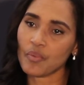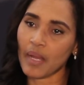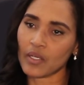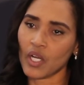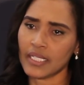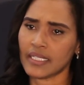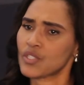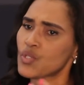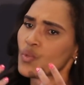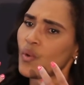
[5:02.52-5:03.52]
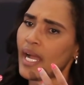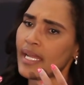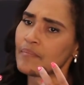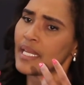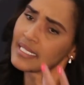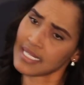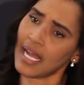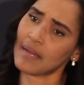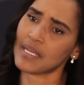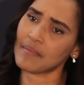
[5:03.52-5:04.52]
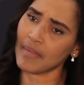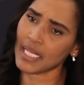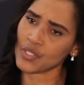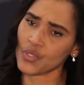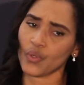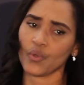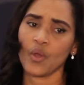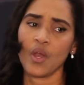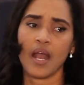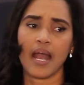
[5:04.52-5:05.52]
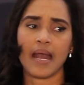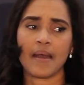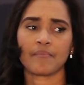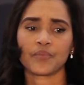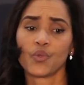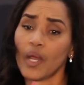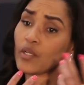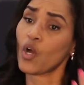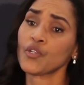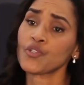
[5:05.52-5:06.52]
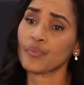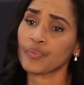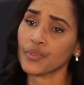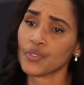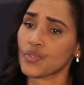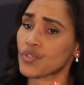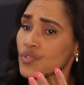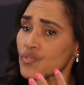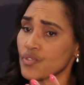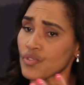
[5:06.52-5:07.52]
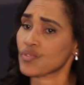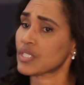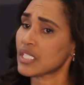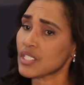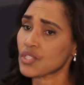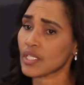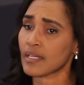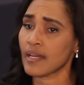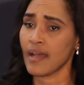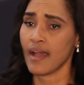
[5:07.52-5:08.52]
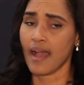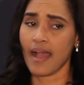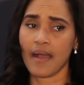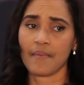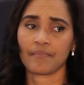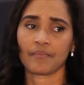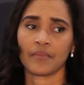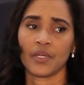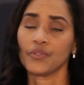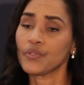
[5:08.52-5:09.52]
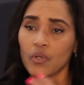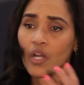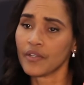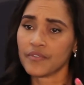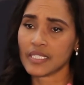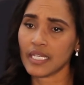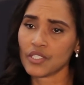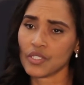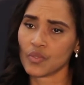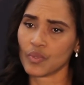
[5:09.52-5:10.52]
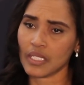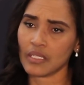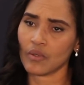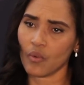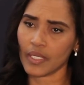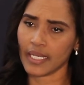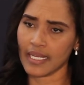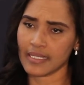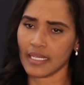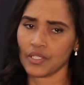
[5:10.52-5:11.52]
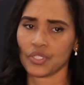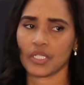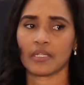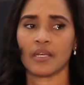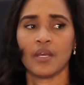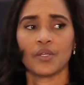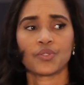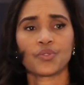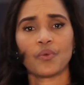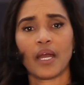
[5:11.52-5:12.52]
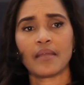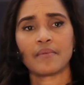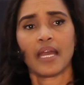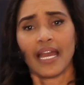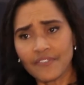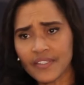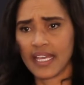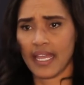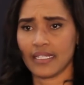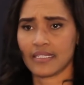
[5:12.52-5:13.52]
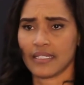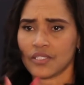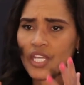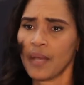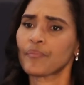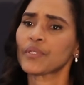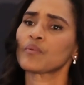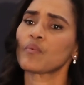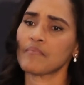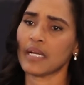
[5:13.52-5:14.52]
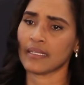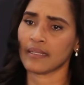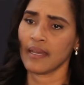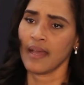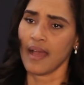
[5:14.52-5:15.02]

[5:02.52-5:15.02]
to my colleagues? Do I make time and mentor? Do I contribute to strategic, conversations within the organization? Do I advocate and champion women?